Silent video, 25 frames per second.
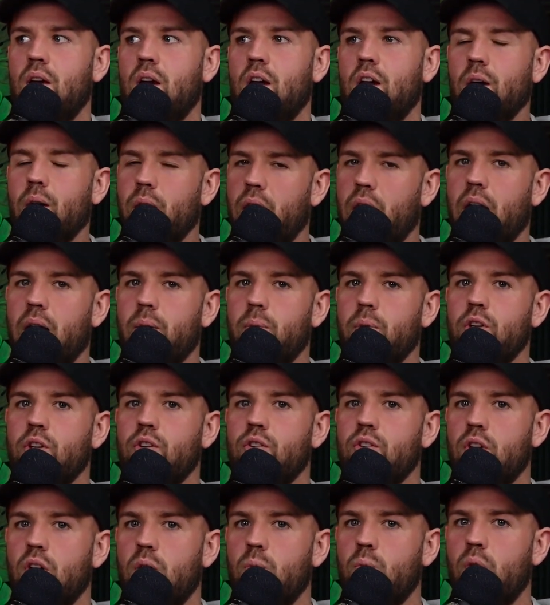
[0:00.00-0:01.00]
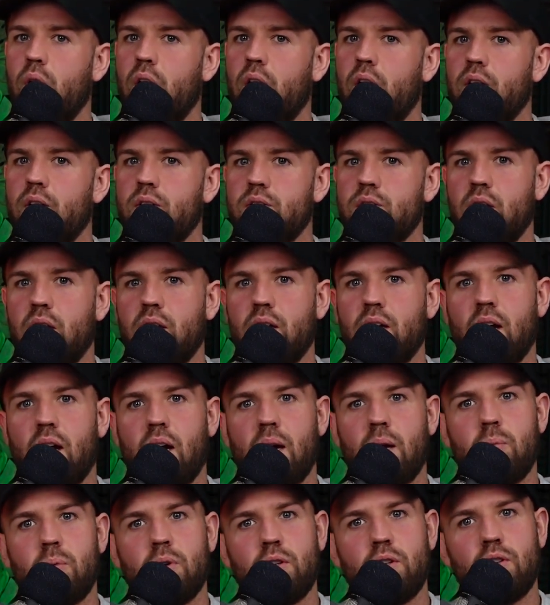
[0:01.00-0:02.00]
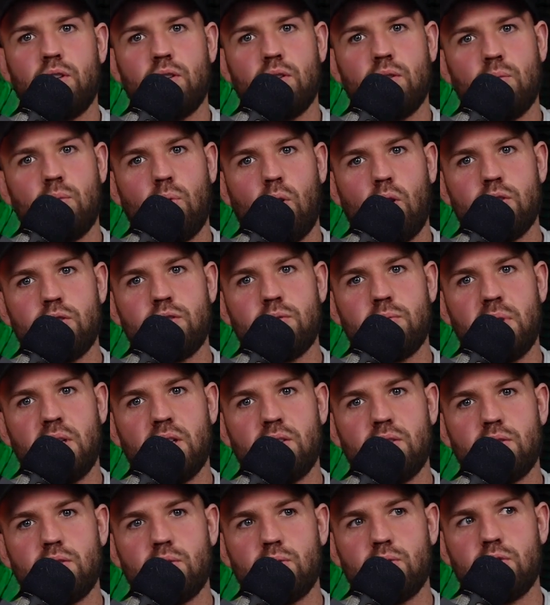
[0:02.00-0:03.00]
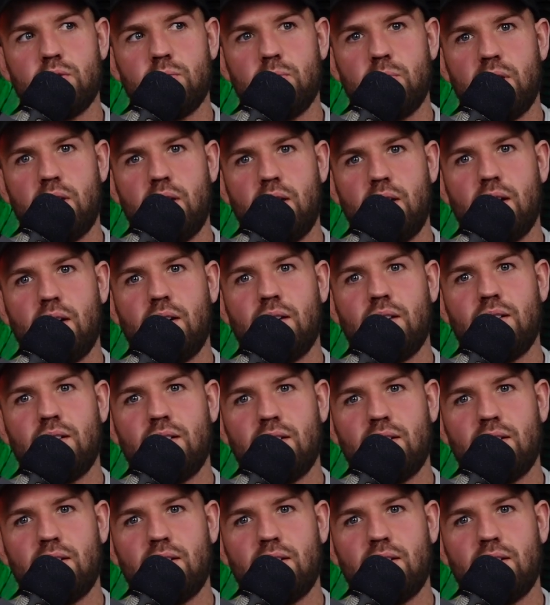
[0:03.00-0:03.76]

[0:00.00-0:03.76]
I, I but you done well. And I was like, I but you watch me on social media.